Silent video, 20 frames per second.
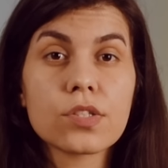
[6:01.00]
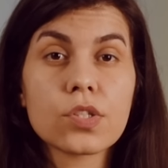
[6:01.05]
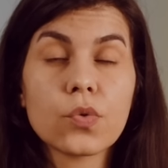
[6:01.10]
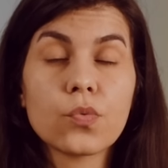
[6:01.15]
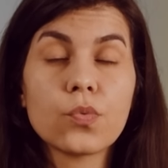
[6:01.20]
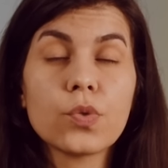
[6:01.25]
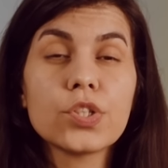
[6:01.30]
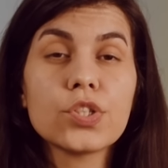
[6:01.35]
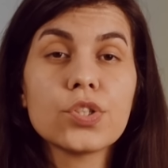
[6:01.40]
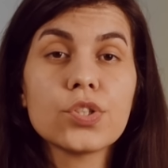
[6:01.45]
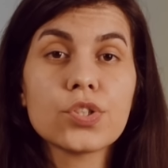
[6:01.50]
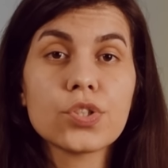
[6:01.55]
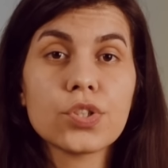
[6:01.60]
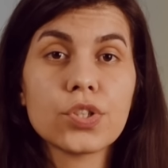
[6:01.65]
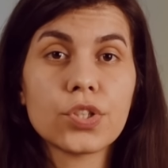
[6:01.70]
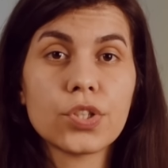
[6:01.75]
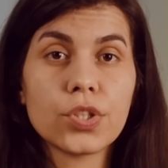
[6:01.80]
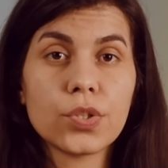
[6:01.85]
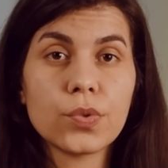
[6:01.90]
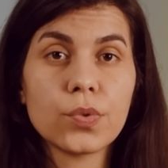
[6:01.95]
So what you
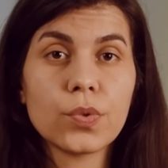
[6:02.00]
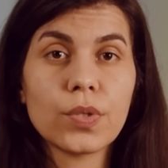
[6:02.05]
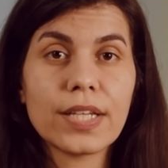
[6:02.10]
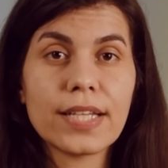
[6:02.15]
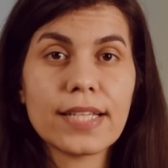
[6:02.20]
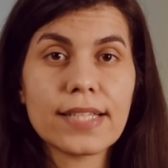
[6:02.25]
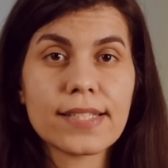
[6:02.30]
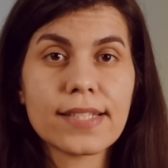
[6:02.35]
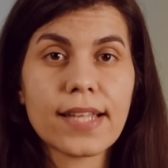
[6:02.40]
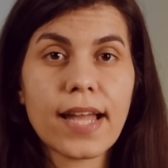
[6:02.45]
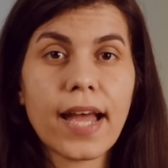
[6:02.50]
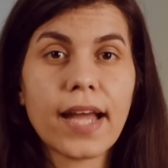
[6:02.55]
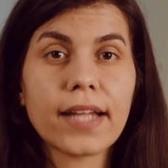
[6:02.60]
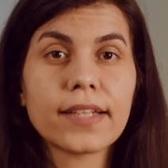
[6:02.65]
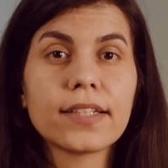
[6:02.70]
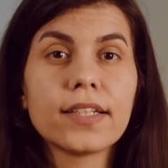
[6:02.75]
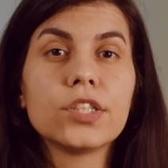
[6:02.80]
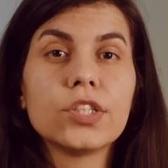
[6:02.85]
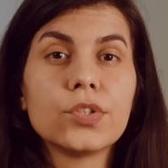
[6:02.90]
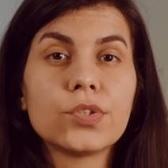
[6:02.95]
should do is
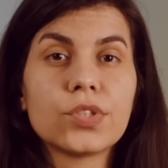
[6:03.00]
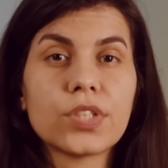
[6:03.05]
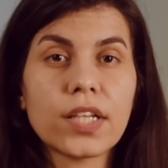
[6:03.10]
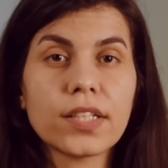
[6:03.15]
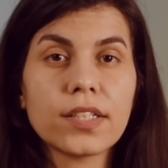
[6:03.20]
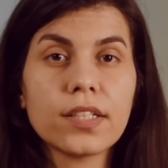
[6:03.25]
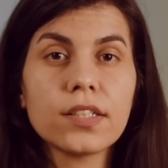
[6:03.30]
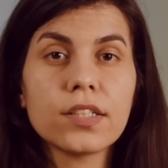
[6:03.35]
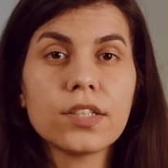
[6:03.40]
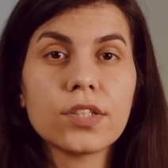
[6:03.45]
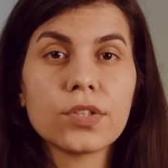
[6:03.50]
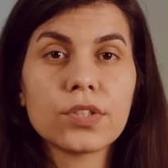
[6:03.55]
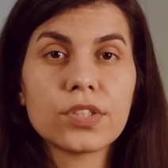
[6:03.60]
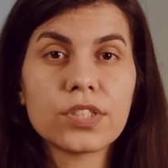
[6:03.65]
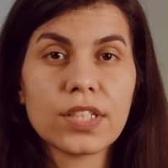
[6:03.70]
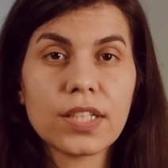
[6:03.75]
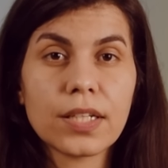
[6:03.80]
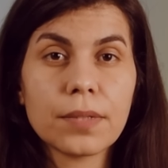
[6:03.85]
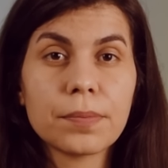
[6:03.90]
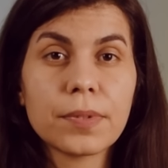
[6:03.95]
that you take a
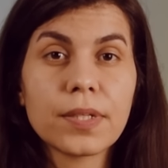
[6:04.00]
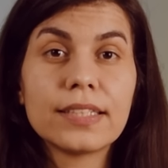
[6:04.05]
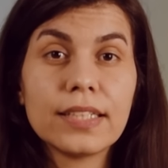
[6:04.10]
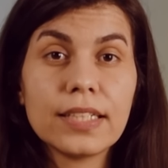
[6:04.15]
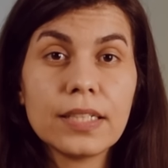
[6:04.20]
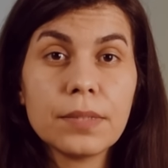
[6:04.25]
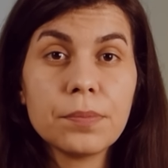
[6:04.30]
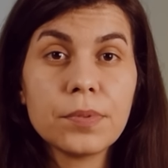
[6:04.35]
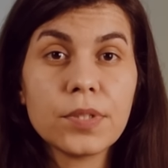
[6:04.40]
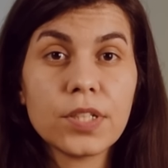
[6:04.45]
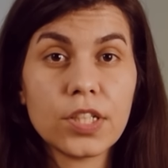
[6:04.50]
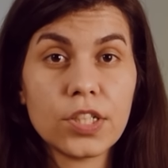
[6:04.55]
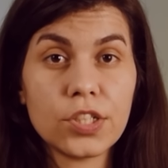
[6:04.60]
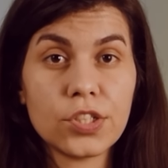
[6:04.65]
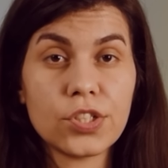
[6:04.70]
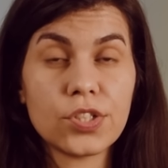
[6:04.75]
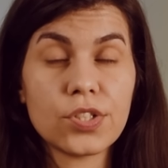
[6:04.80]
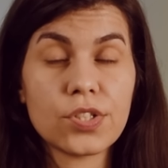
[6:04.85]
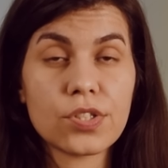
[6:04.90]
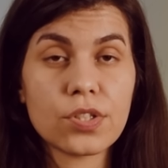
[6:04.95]
Q-tip deep
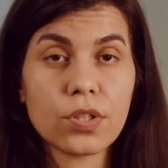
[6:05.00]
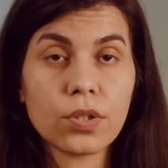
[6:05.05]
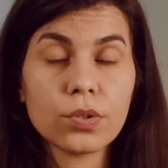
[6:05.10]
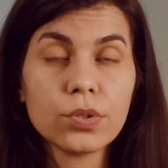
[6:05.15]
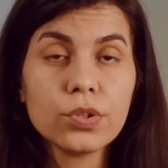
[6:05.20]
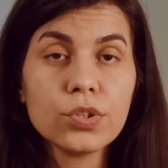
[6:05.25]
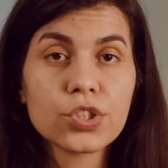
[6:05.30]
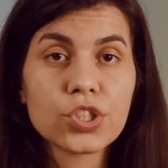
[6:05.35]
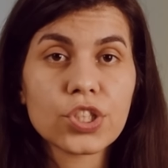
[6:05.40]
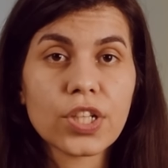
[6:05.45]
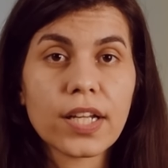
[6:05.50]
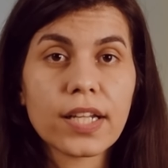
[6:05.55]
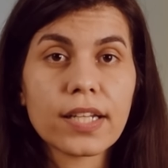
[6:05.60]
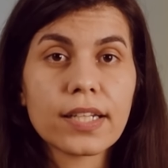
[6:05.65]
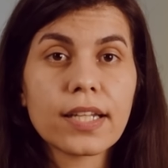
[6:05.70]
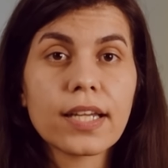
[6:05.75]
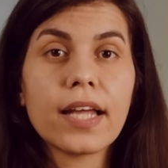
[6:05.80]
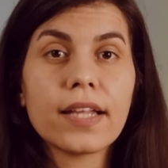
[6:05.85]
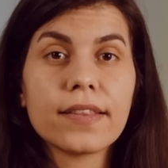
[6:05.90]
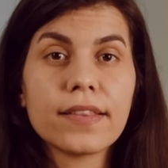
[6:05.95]
into the
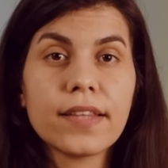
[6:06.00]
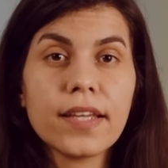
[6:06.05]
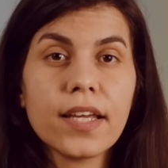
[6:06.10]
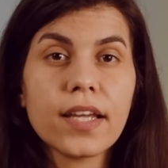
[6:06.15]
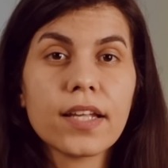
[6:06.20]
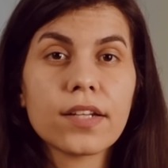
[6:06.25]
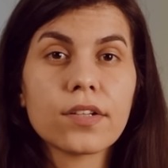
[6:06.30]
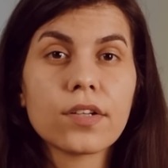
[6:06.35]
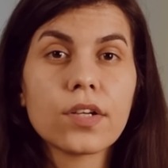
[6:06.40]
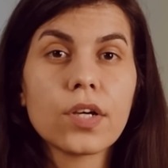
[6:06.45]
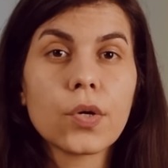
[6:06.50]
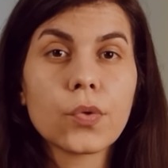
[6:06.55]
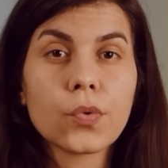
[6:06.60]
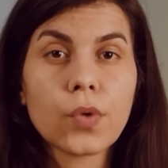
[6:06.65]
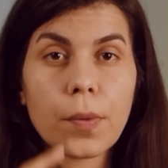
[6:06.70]
solution and then